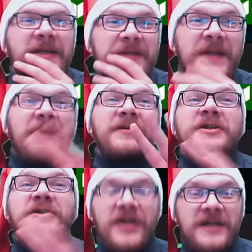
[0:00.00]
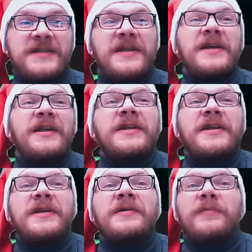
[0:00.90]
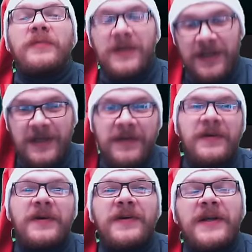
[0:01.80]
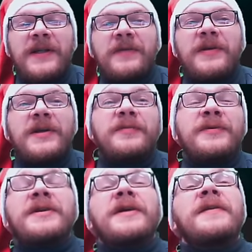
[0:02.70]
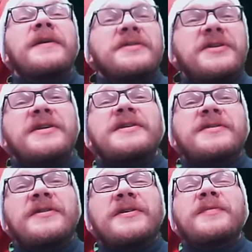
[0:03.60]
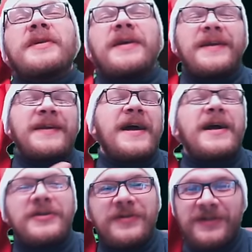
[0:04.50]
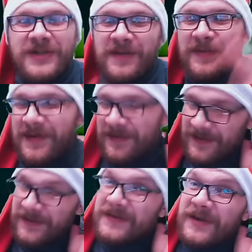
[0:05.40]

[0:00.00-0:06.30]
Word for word: So now it's just the guillotine. We're gonna give her relic. We're gonna pretend that she's going to be like an actual champion that we use.